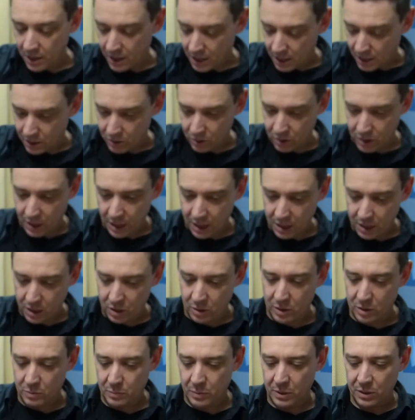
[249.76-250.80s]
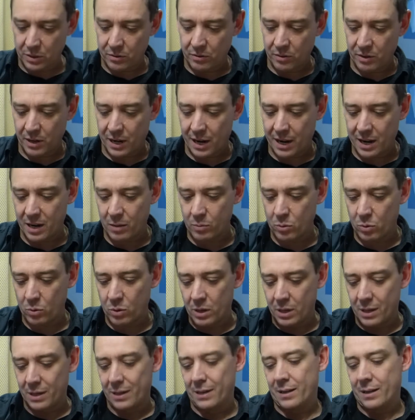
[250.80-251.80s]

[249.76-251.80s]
and you get a USB 3 cable